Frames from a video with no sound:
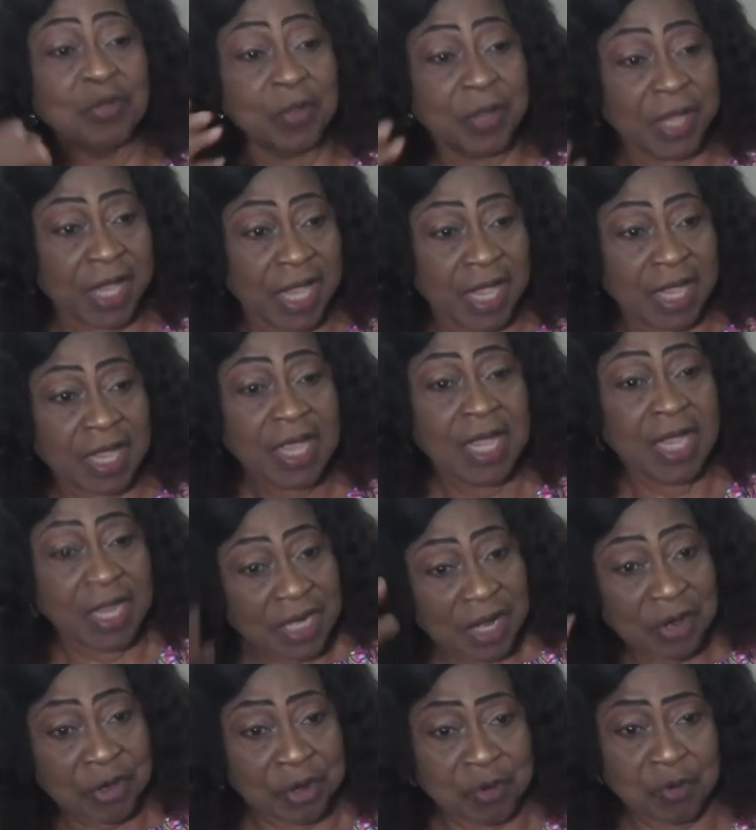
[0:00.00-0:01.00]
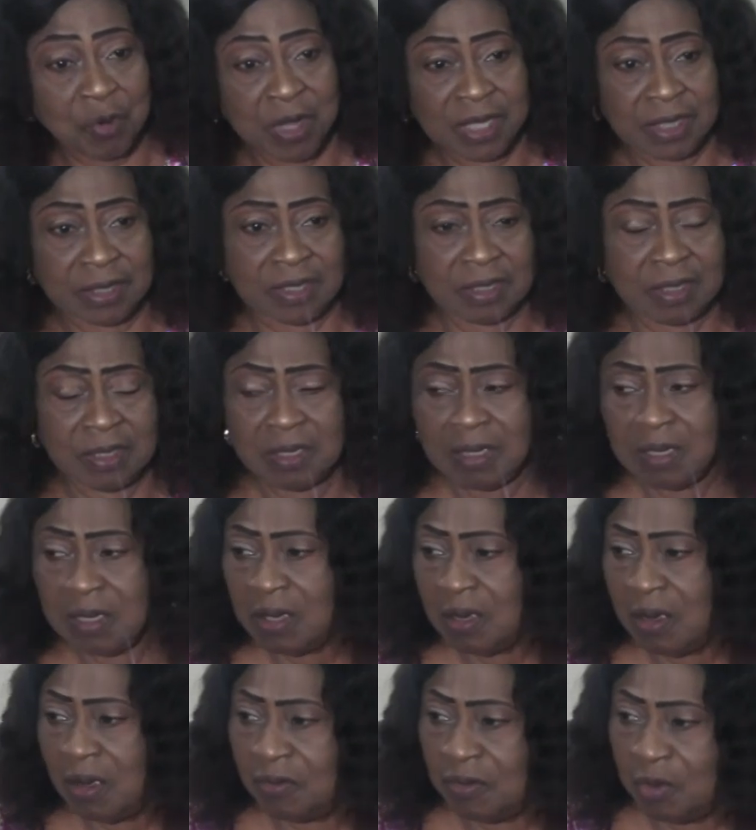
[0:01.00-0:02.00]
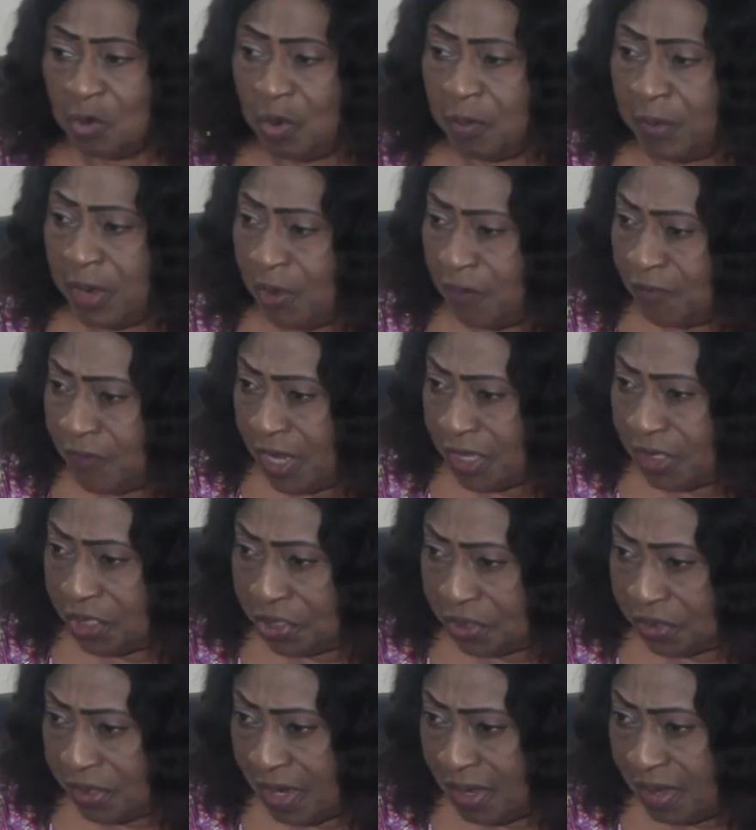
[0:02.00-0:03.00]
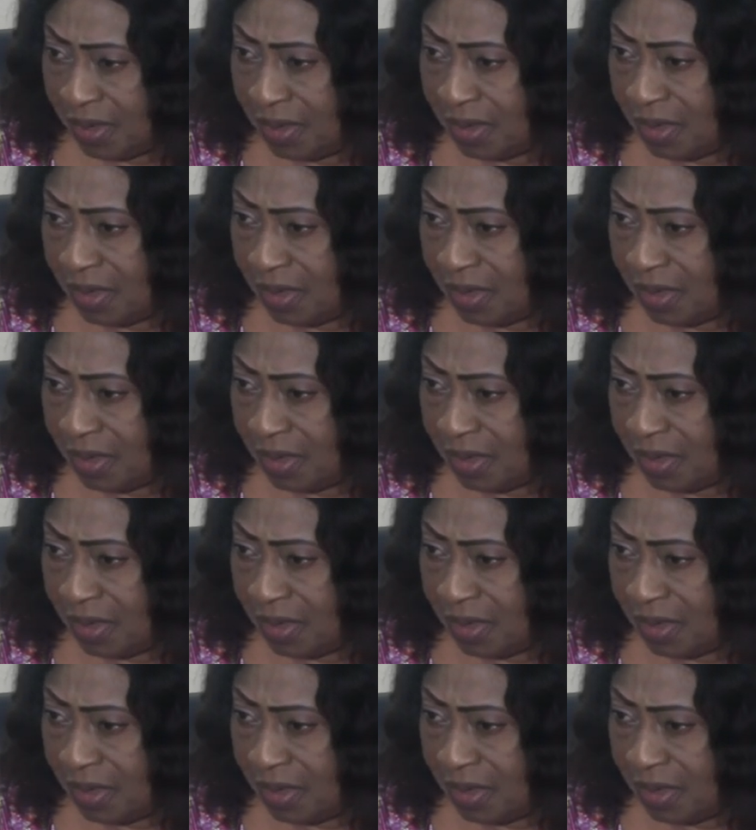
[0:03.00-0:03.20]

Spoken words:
to hear the requests of the women of Nigeria.